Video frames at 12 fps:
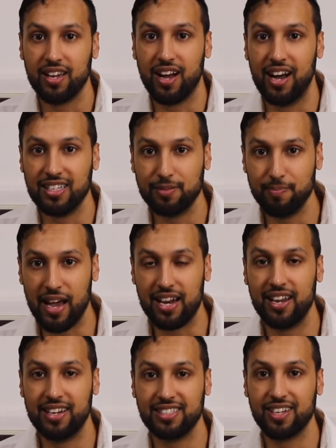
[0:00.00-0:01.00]
Guys,
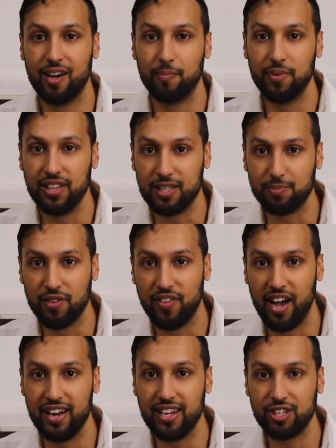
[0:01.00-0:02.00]
MEDLRN is a company that's
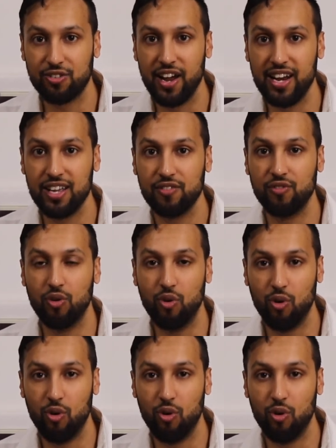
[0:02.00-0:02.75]
providing training for